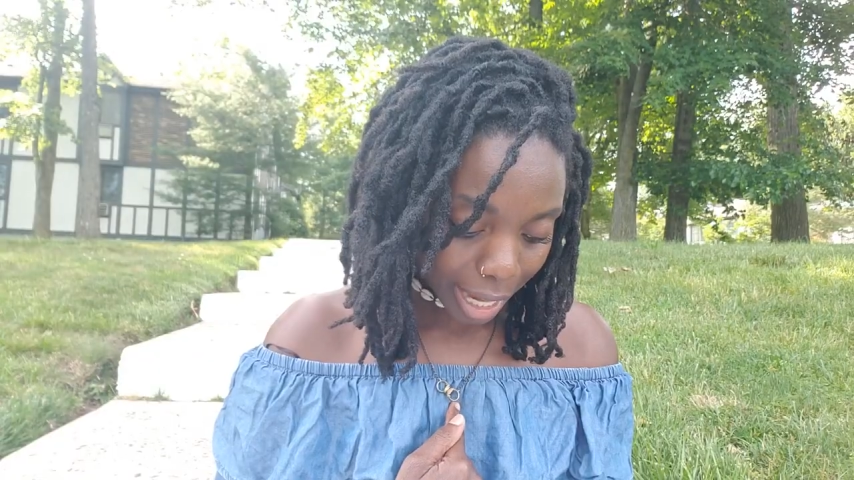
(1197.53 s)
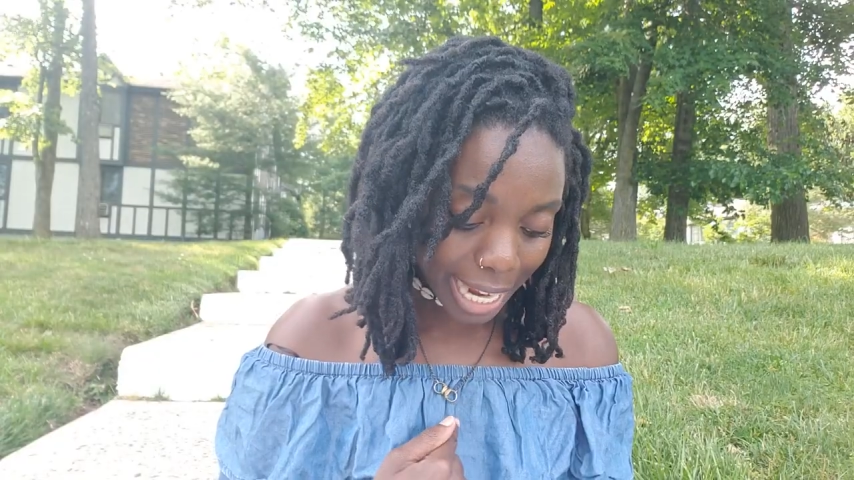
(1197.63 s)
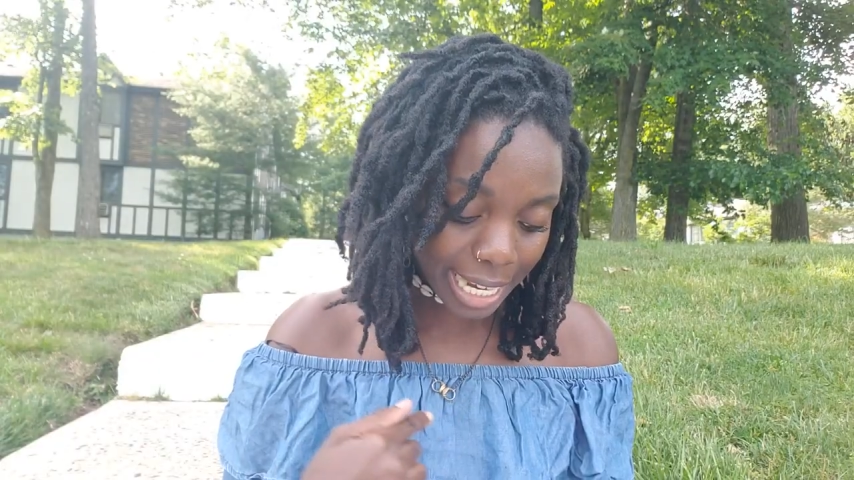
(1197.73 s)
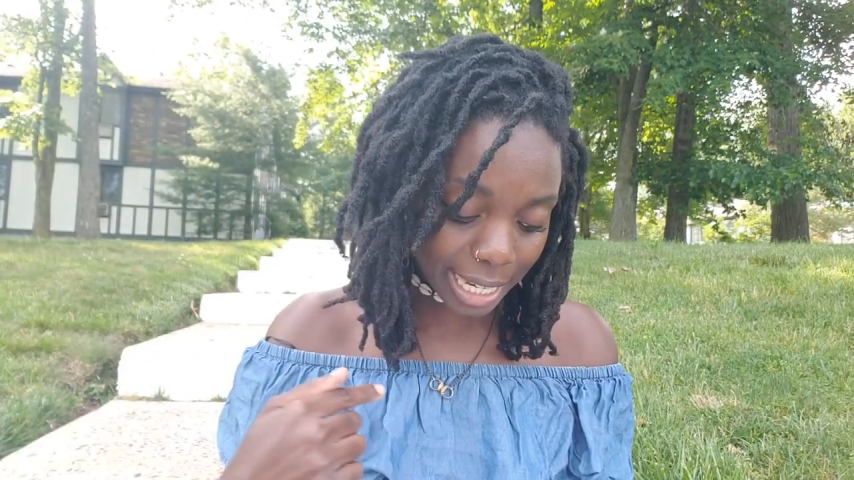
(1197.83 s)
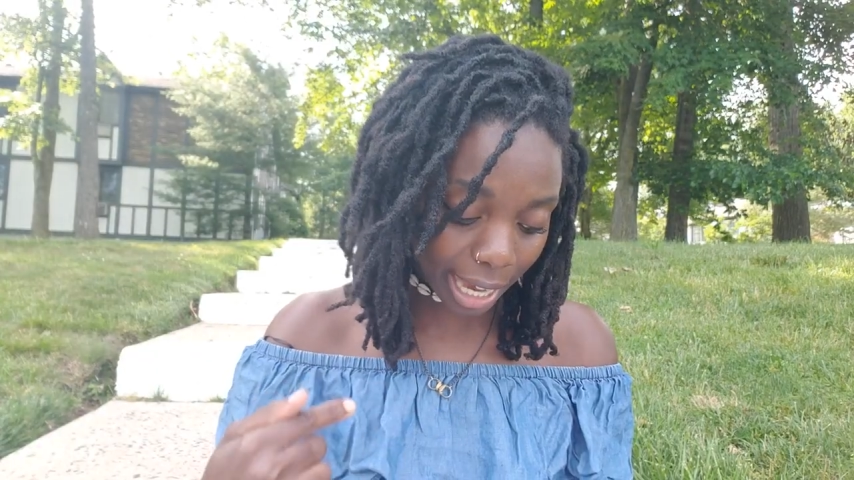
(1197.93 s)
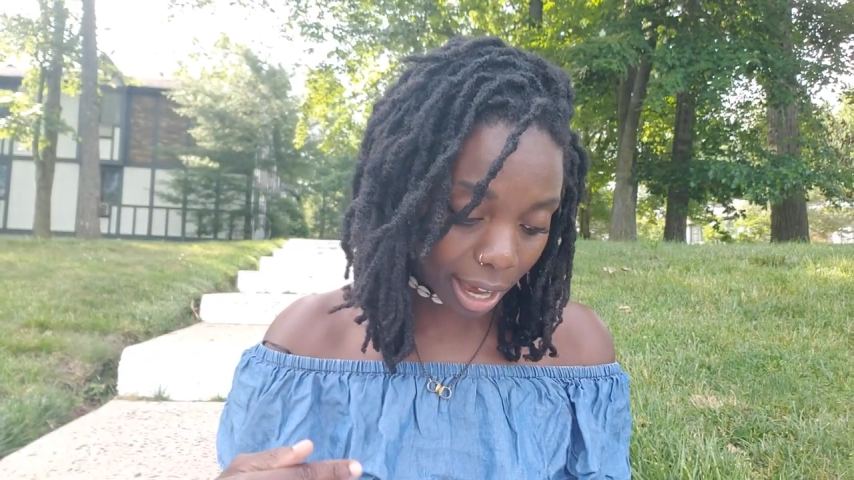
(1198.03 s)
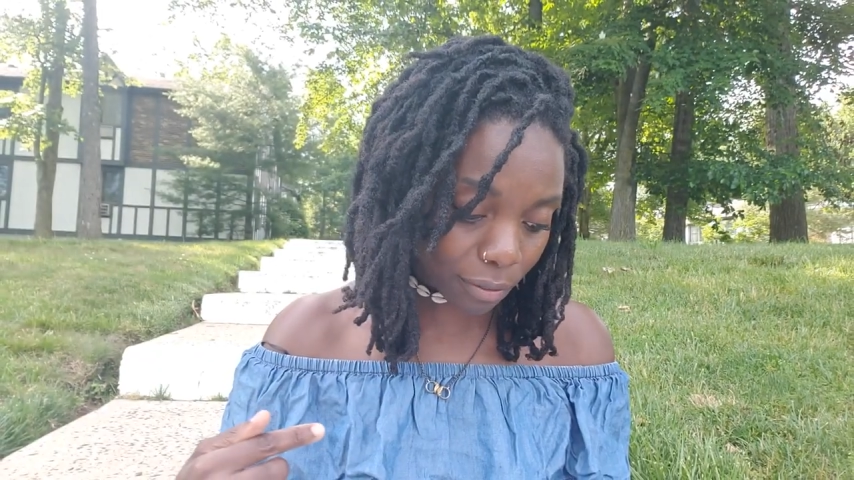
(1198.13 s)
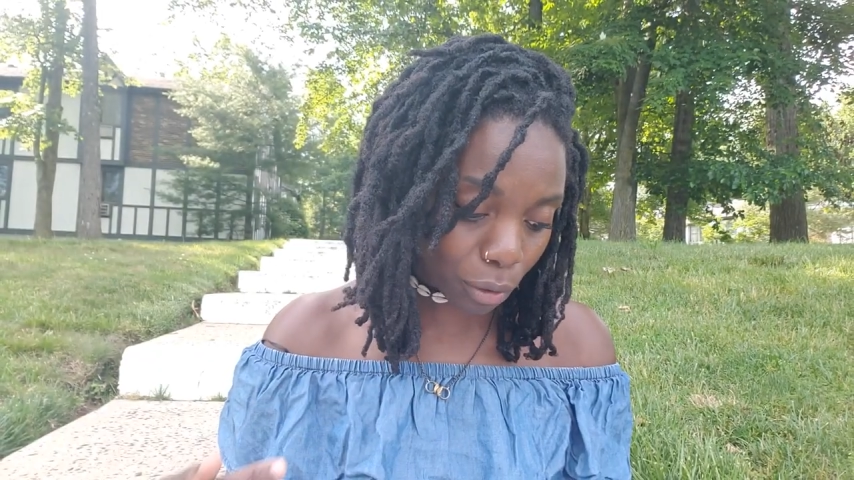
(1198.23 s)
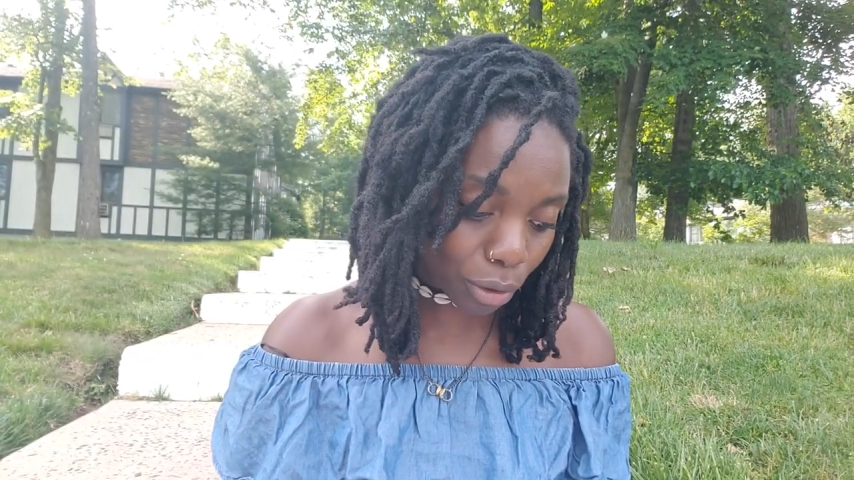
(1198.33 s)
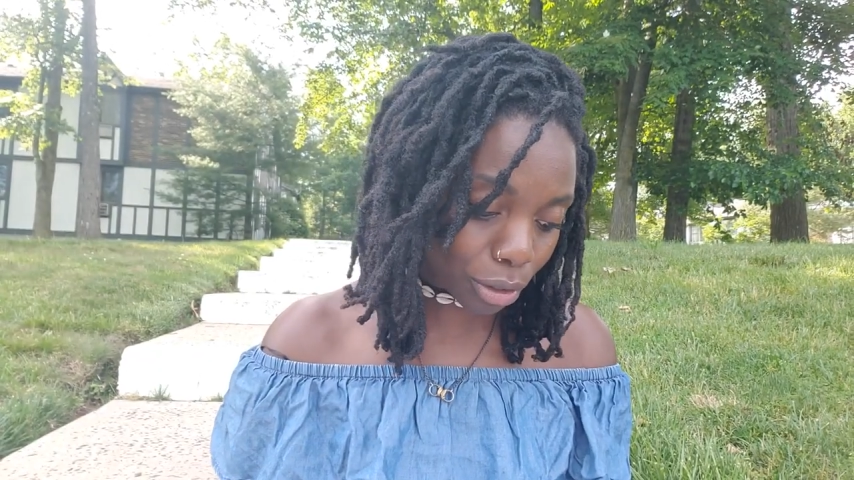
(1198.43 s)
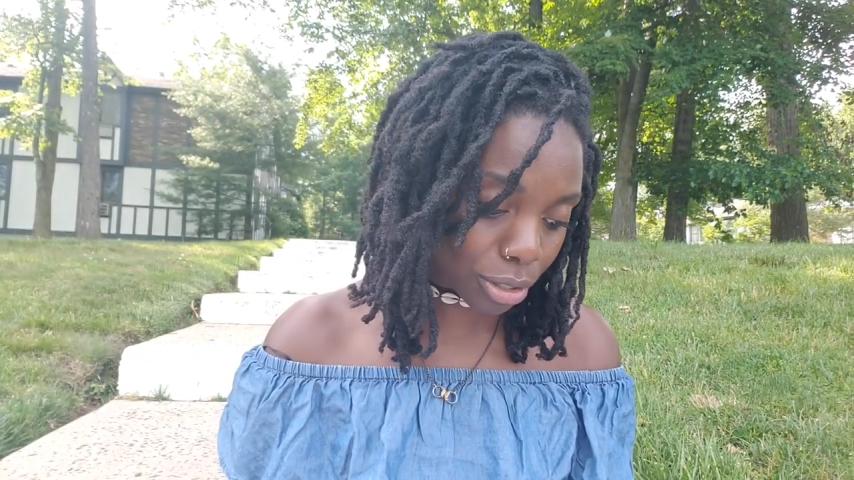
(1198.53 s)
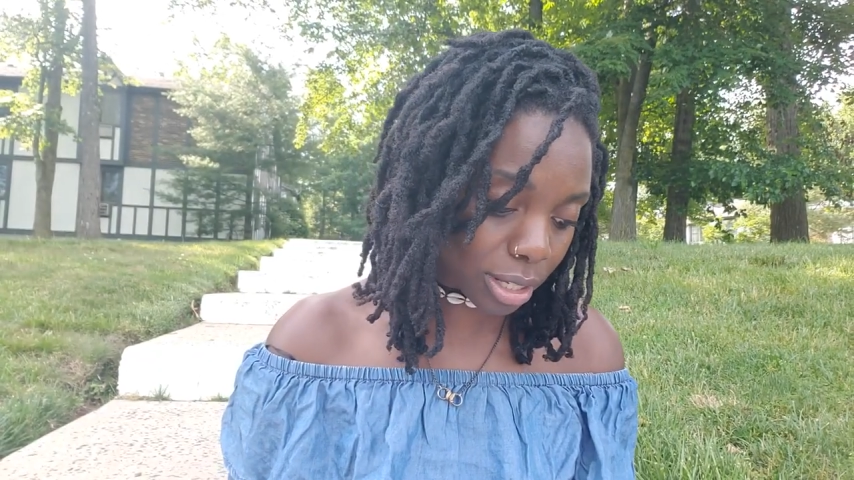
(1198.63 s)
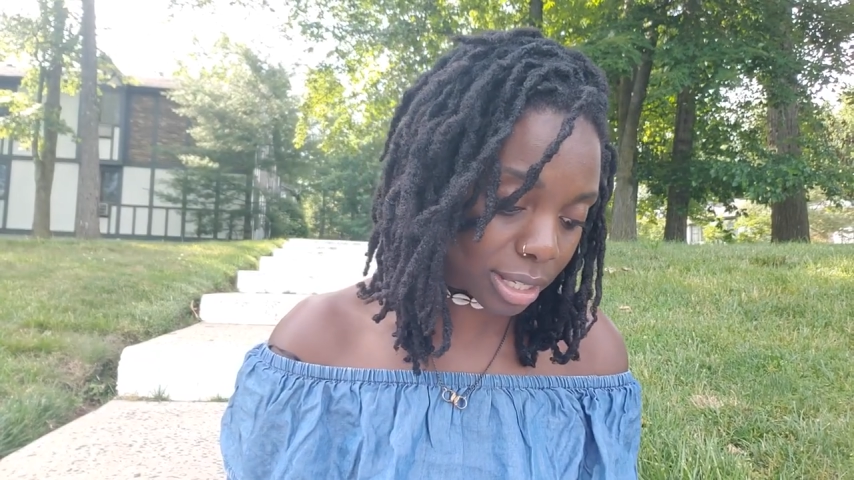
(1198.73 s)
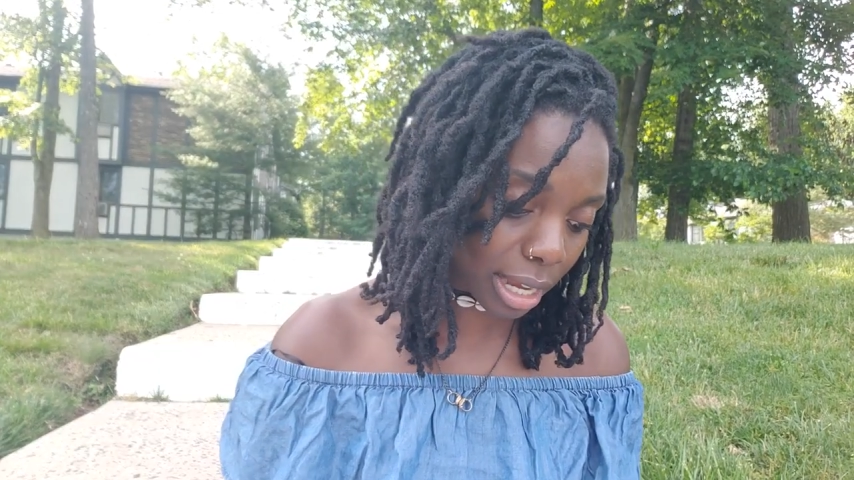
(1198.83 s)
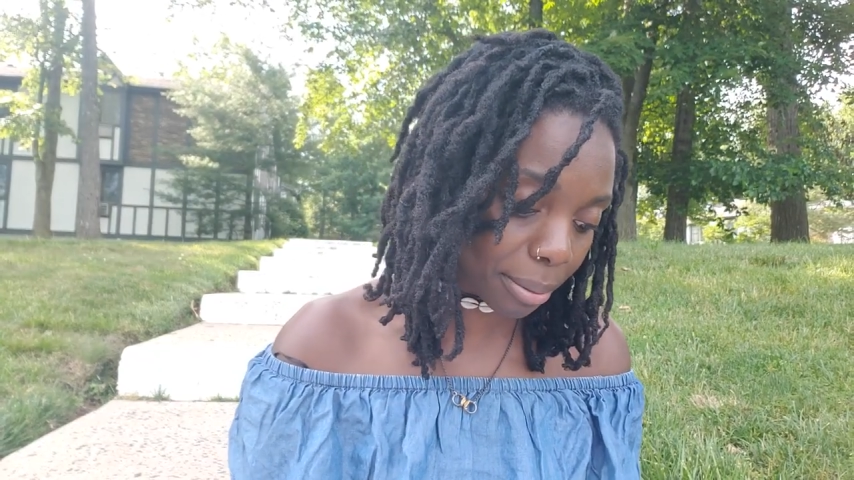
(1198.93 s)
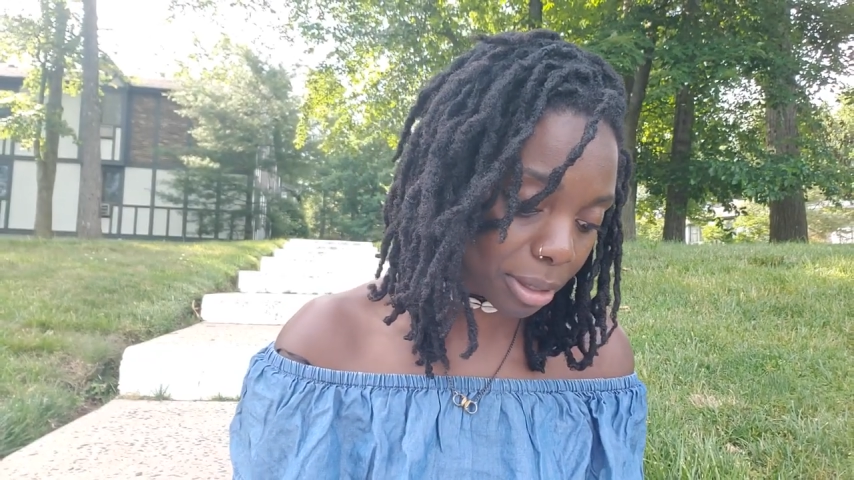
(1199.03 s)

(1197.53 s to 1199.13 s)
And he gave orders to stop